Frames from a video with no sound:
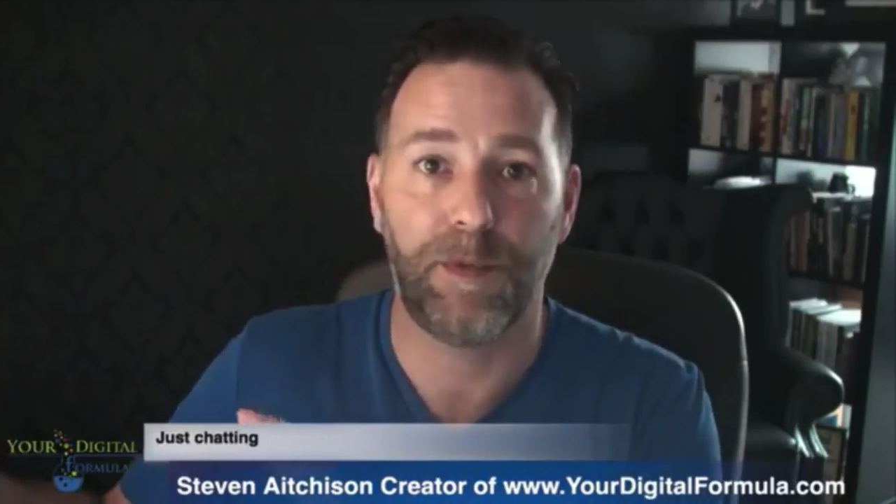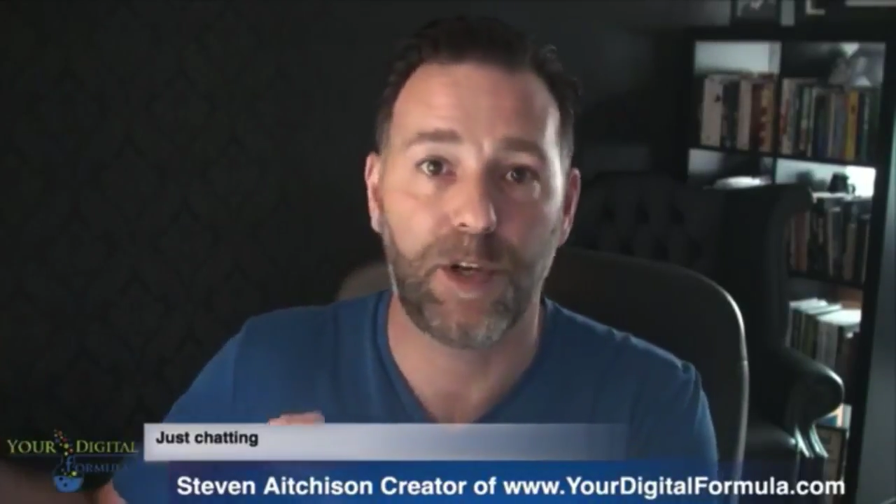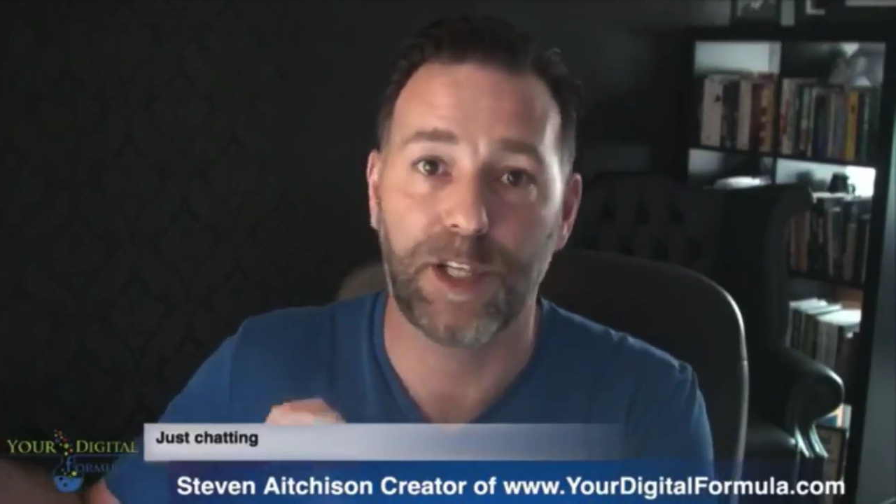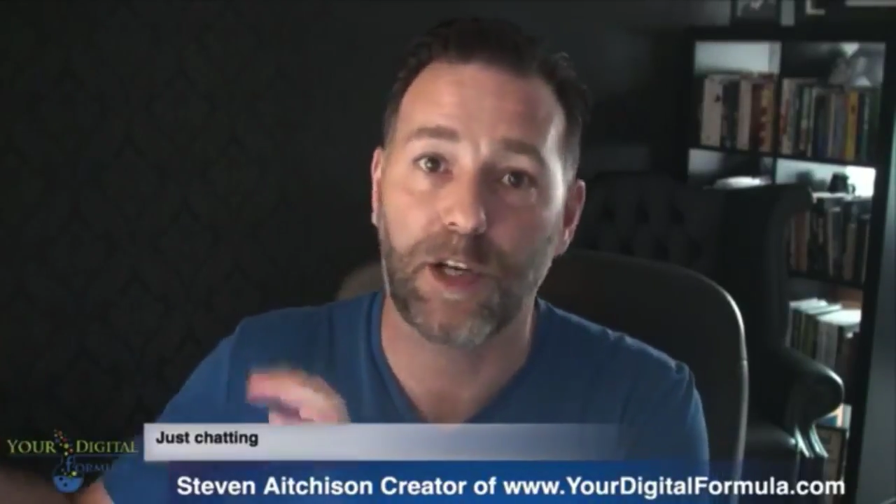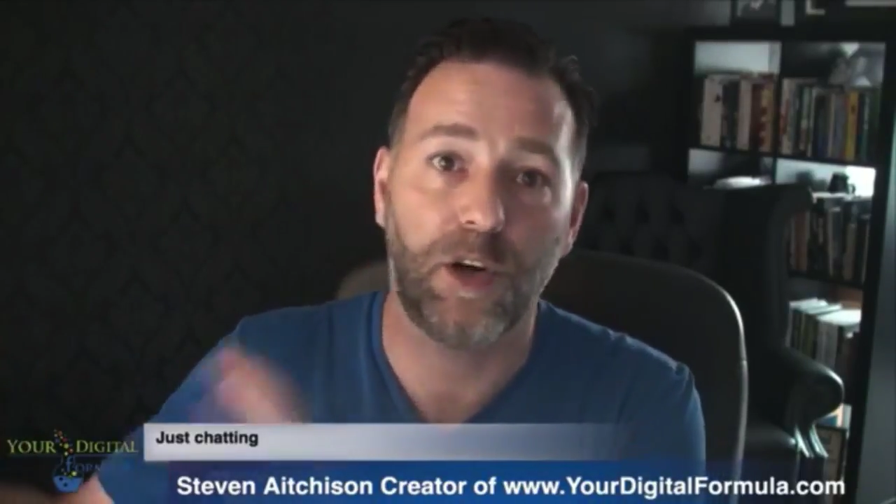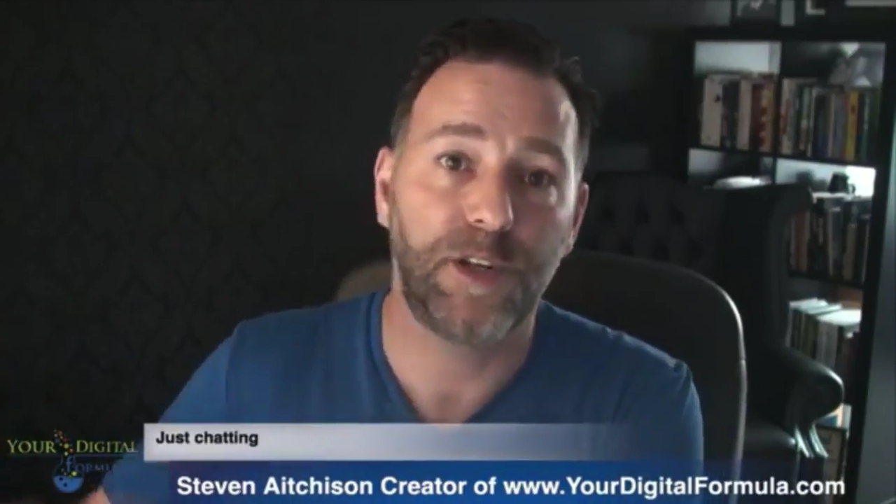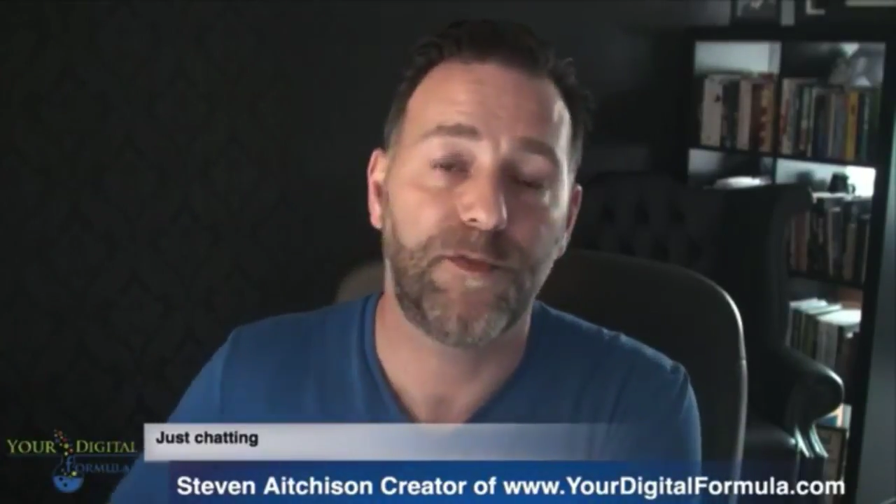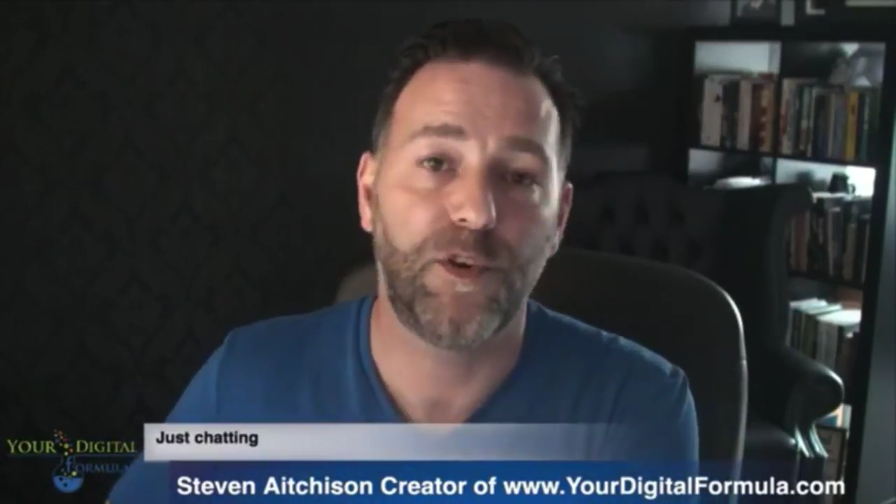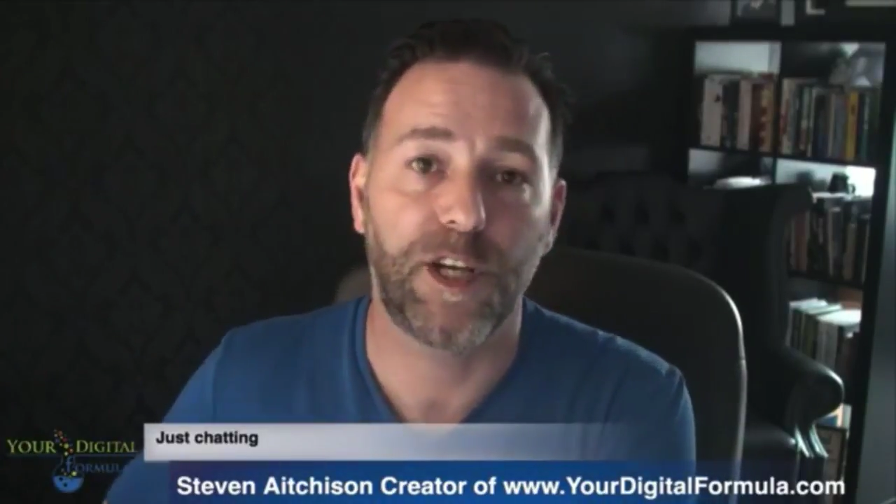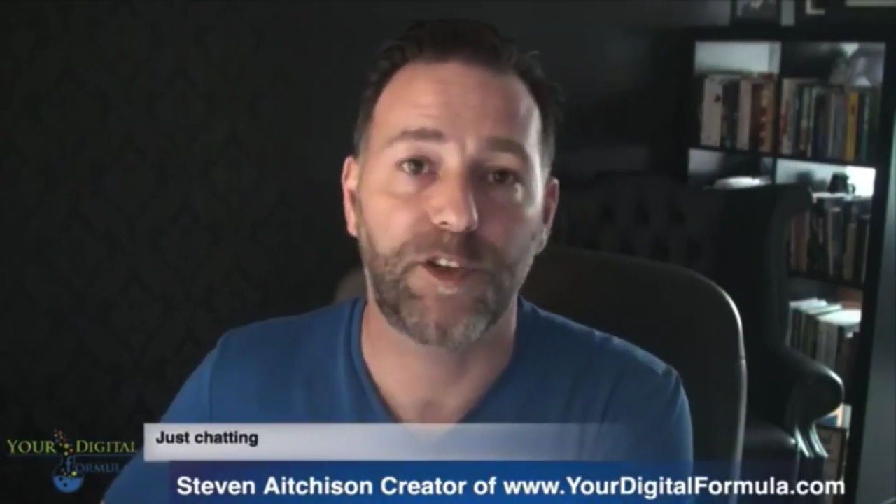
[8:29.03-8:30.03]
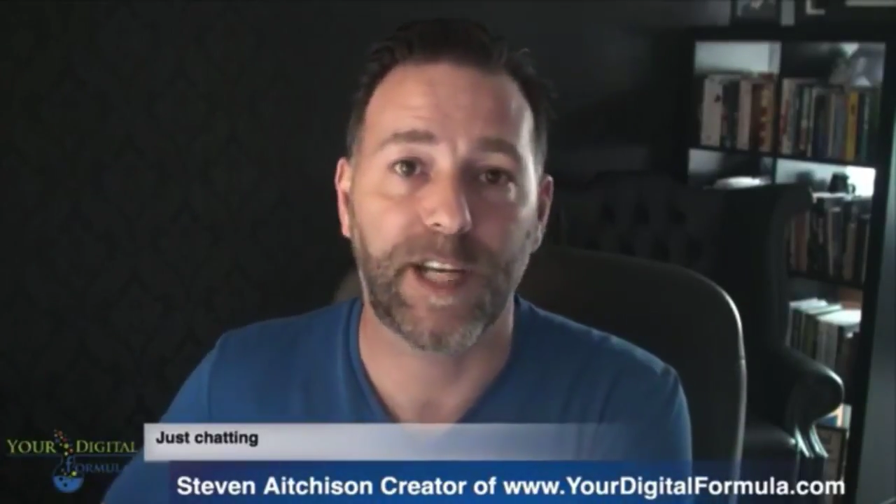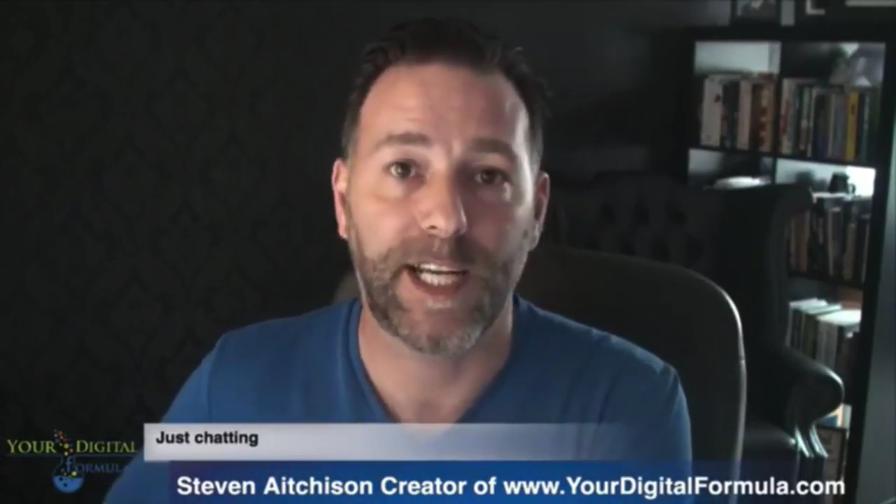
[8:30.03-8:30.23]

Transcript: because it costs four hundred